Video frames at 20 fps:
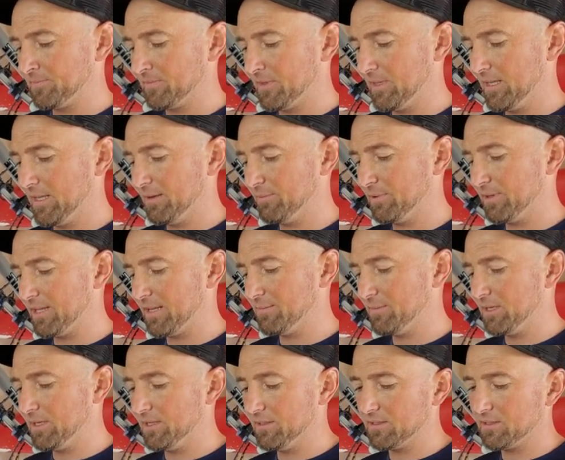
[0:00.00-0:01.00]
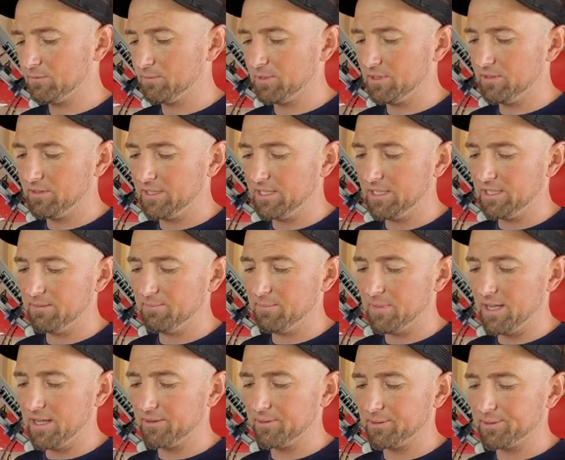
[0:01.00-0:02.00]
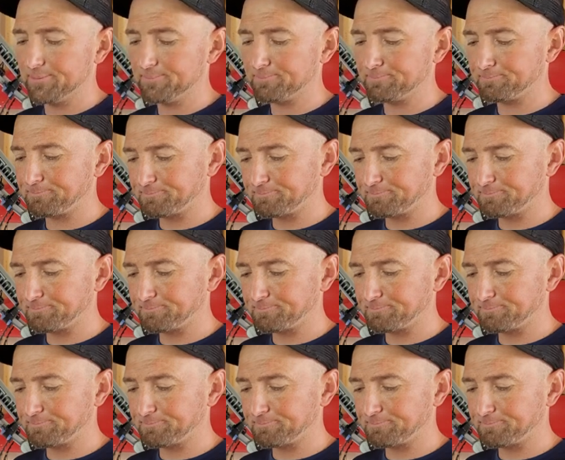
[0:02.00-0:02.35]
And what that means is when you heat metal,